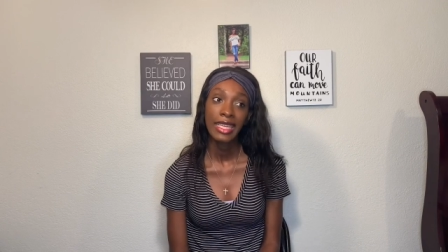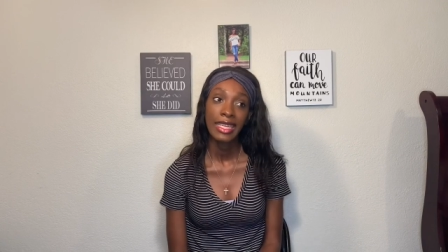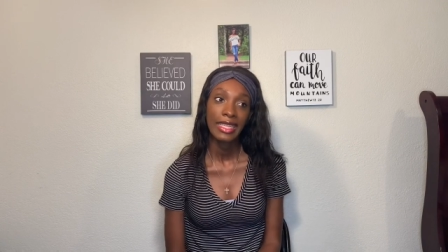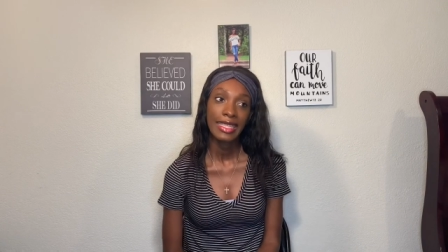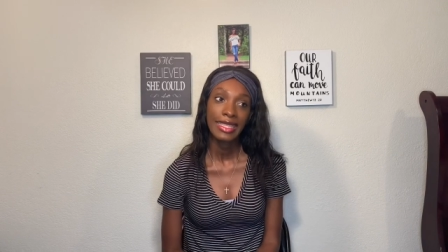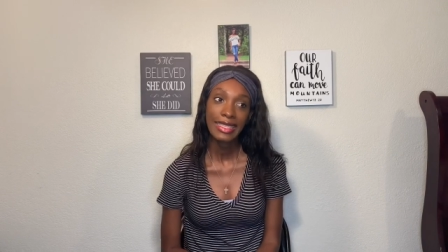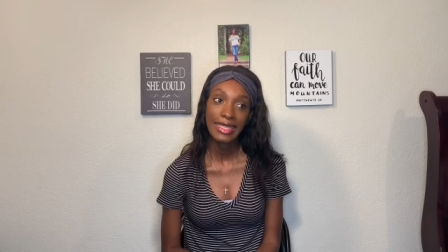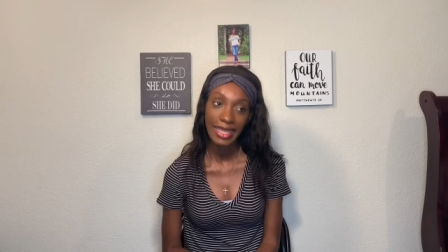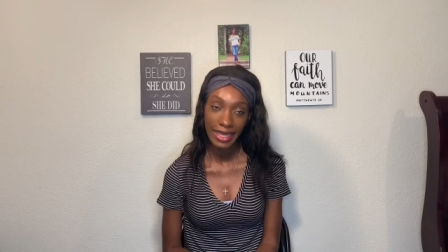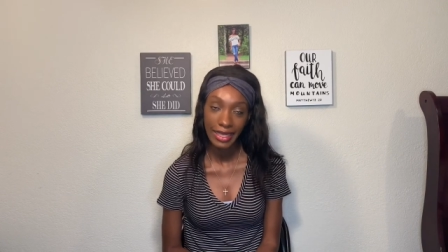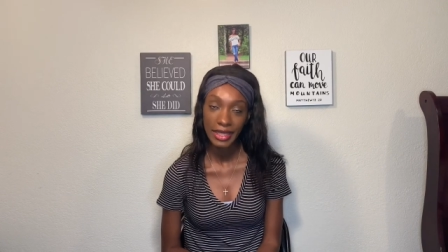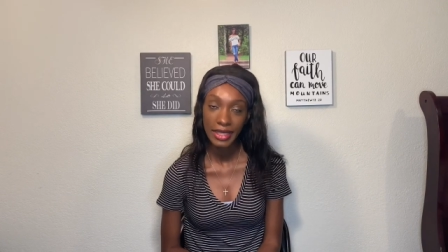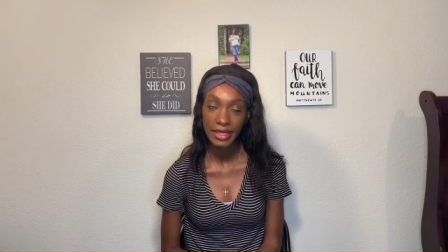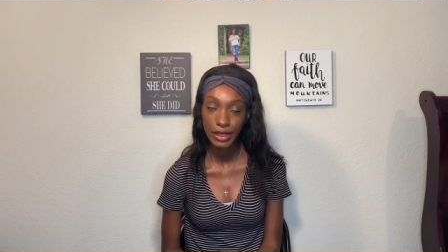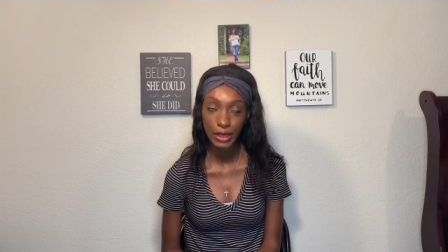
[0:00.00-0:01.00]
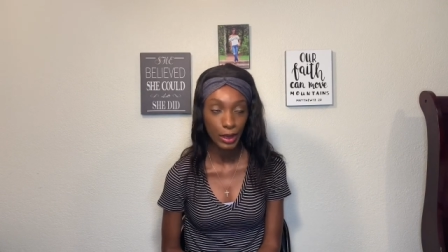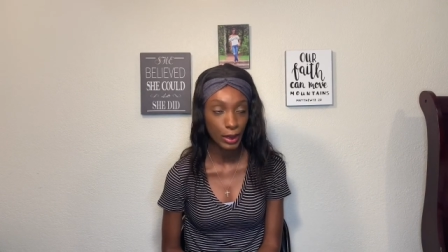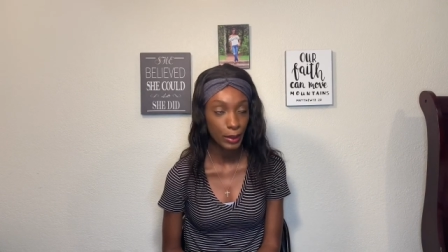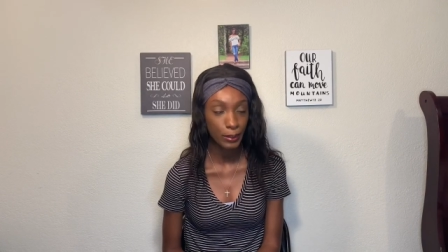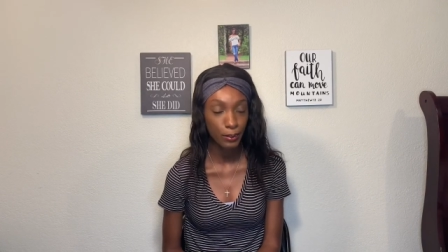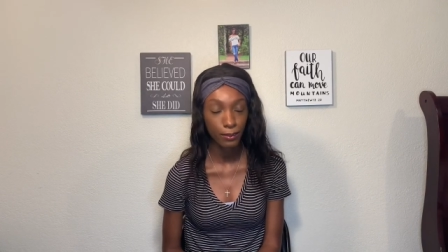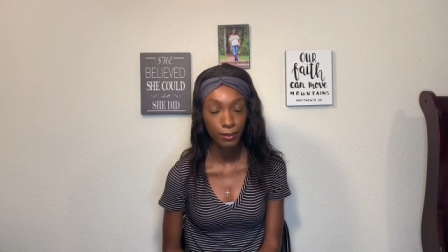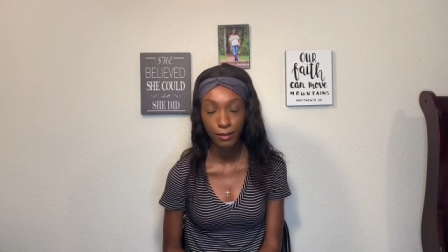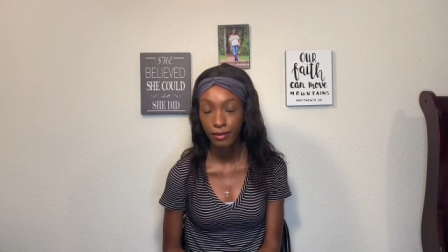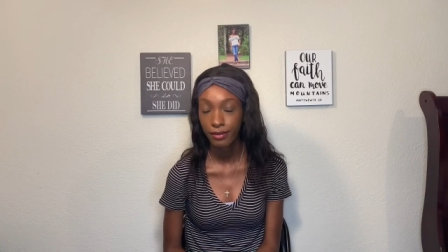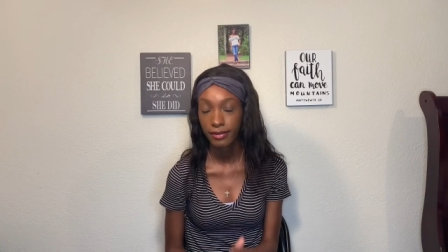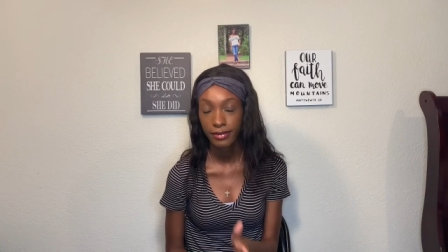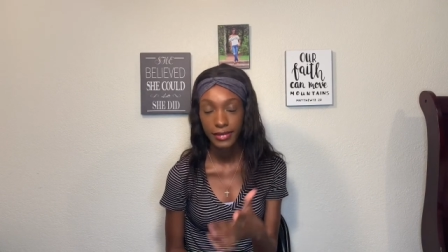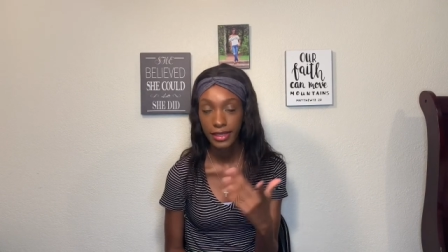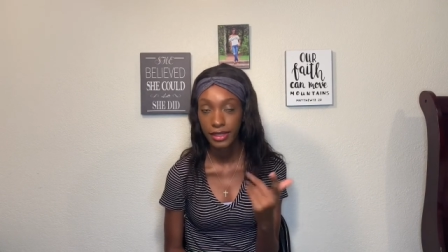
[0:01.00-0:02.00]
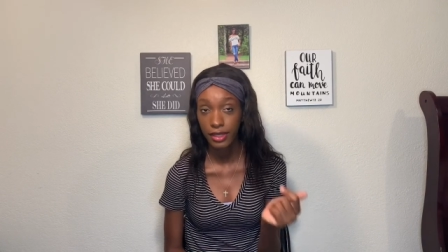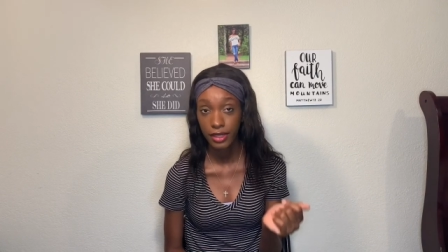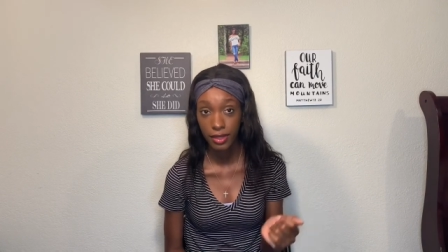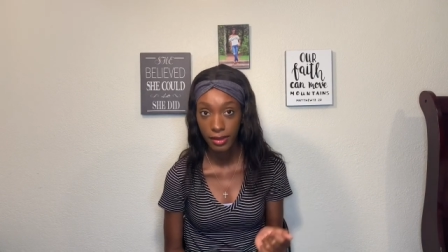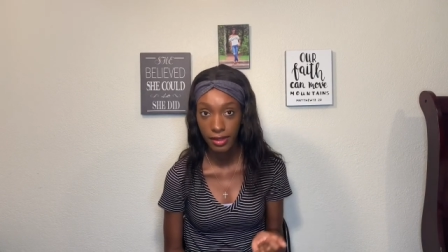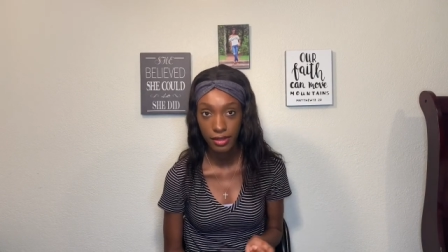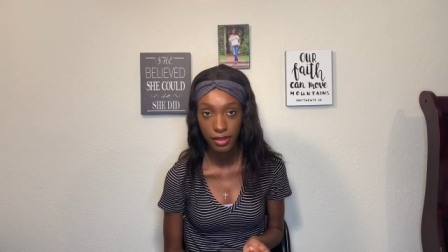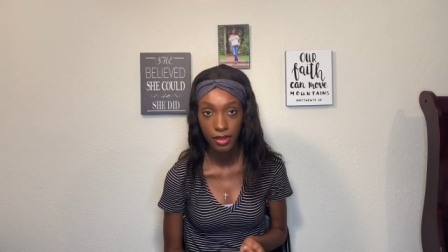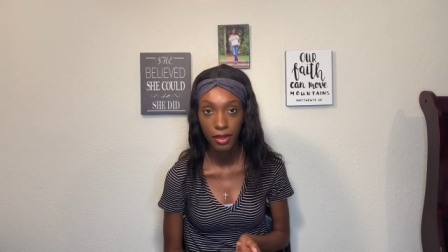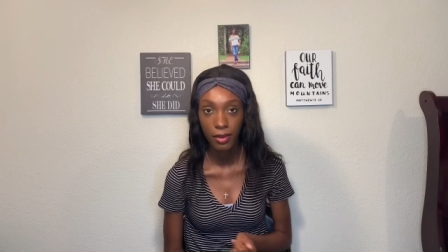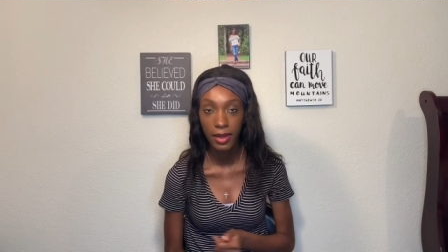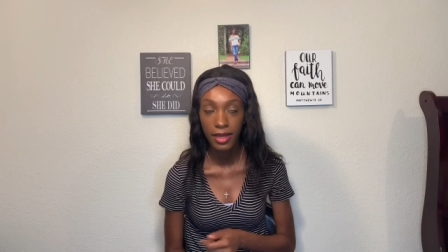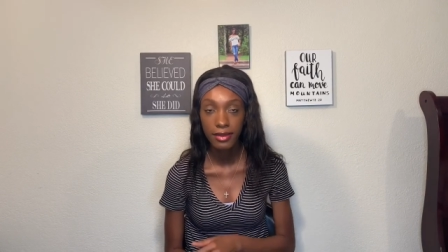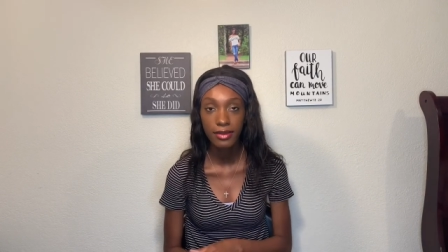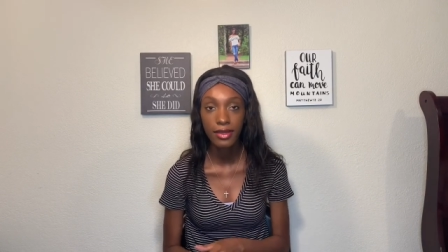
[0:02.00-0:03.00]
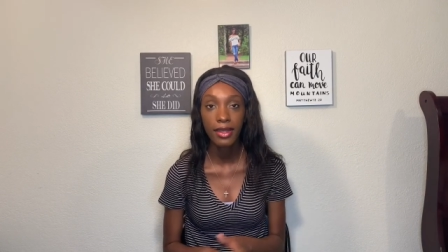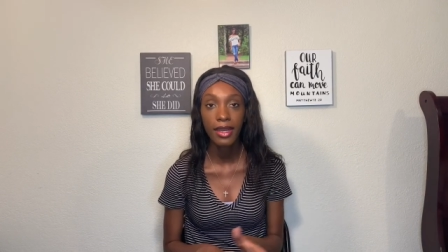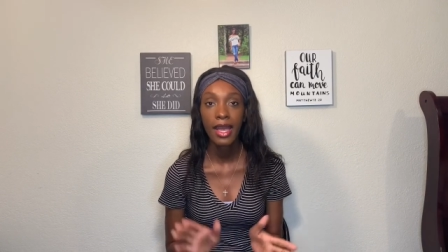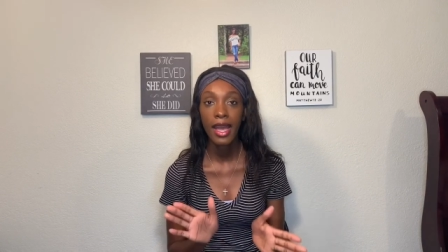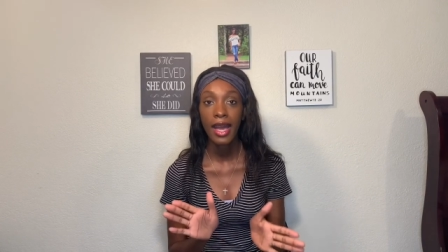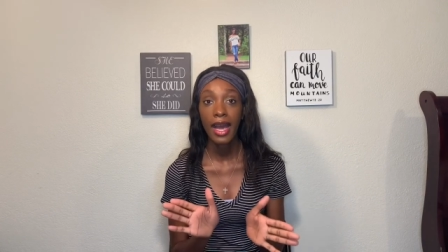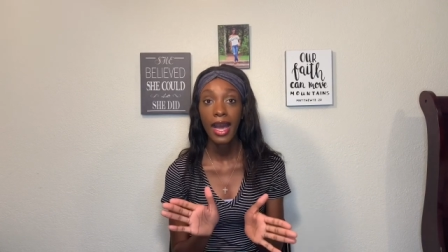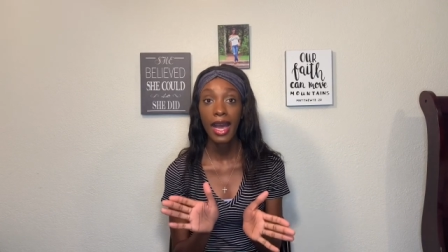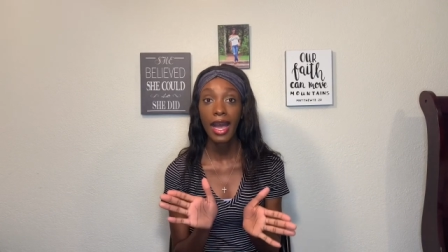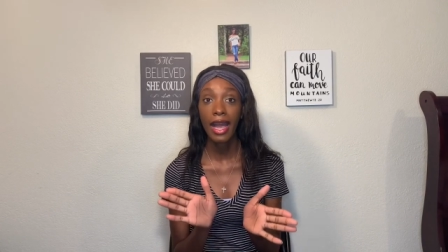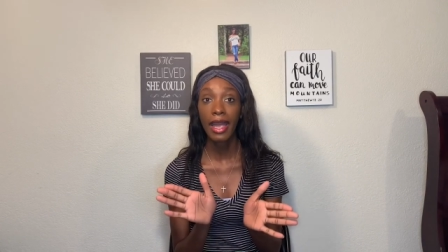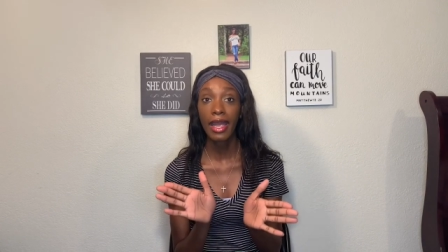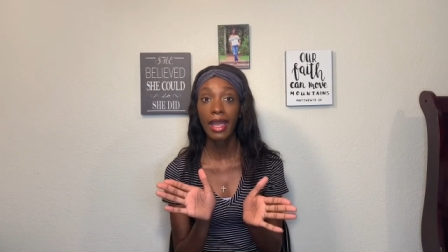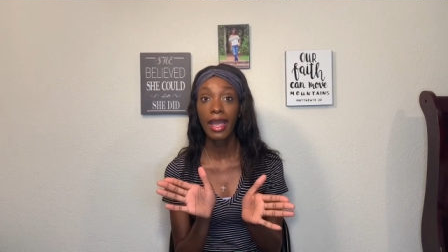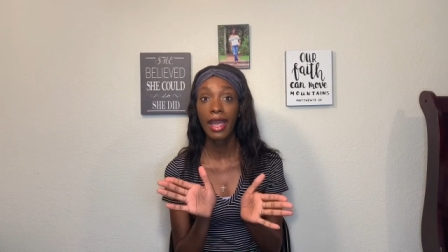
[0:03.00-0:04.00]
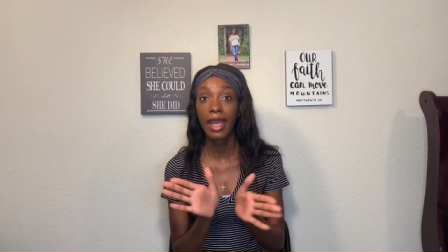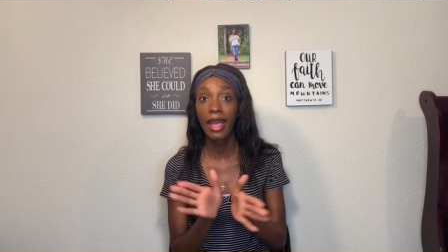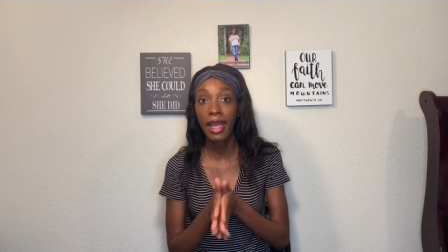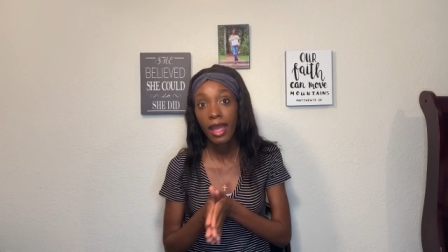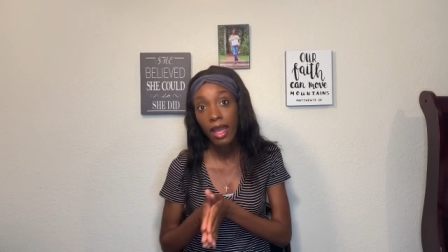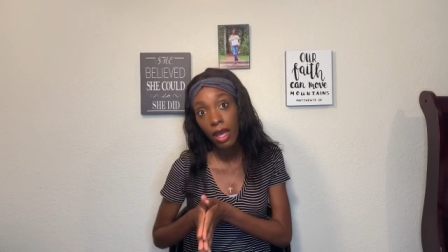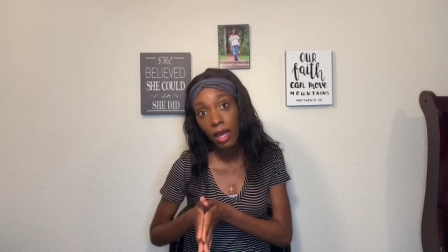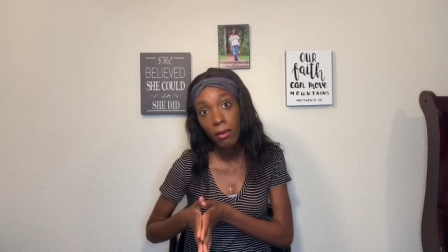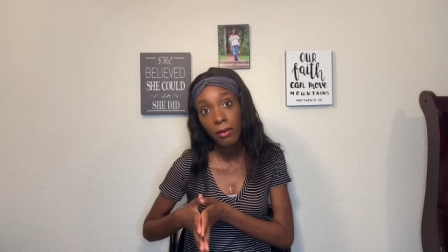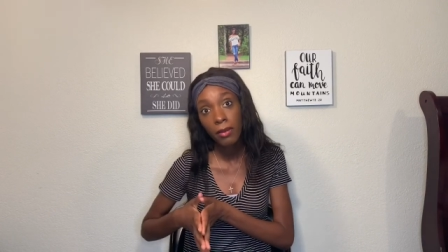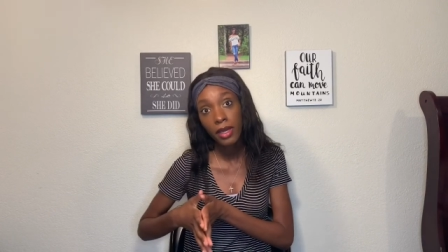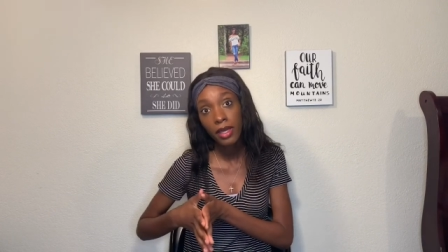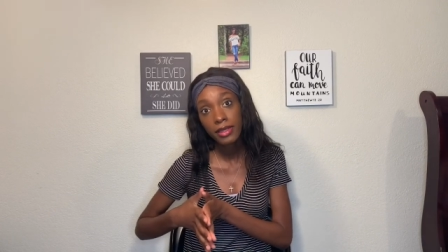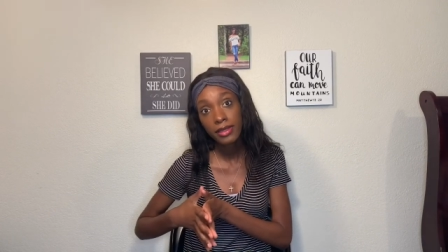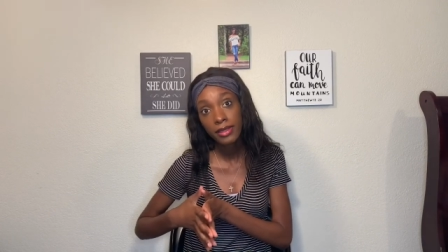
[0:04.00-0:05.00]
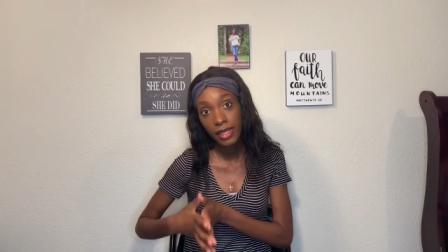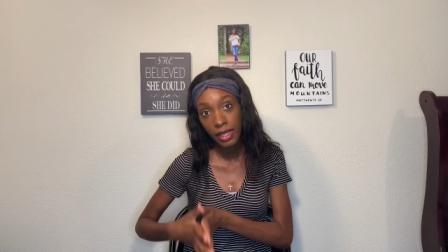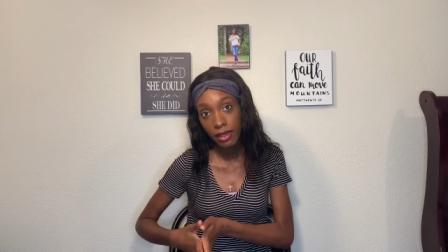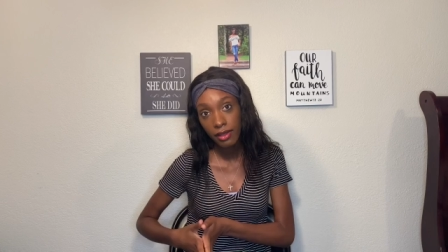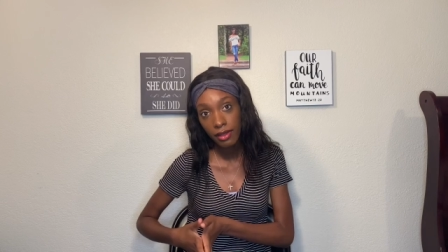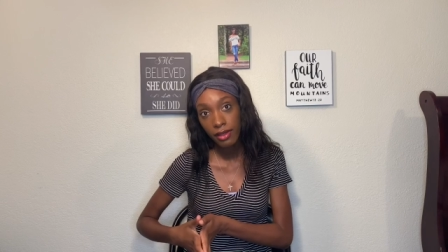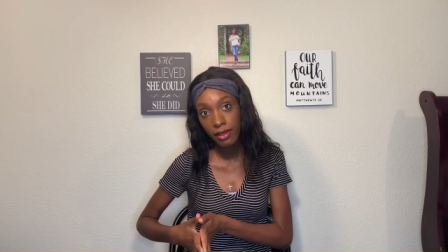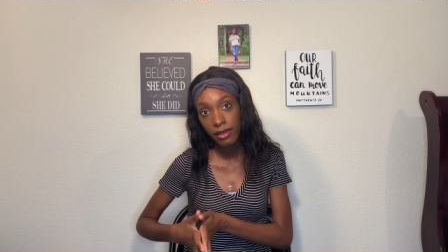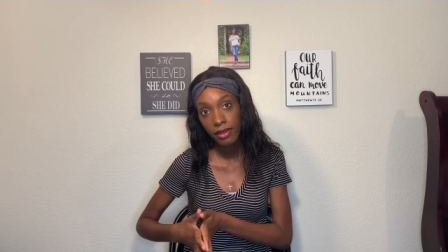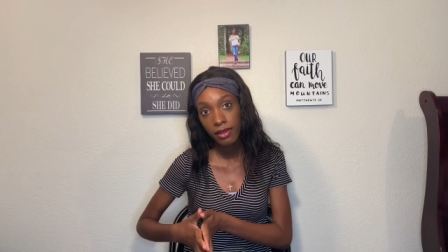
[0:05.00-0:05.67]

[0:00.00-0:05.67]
Yeah, so, just to answer your question, I am single.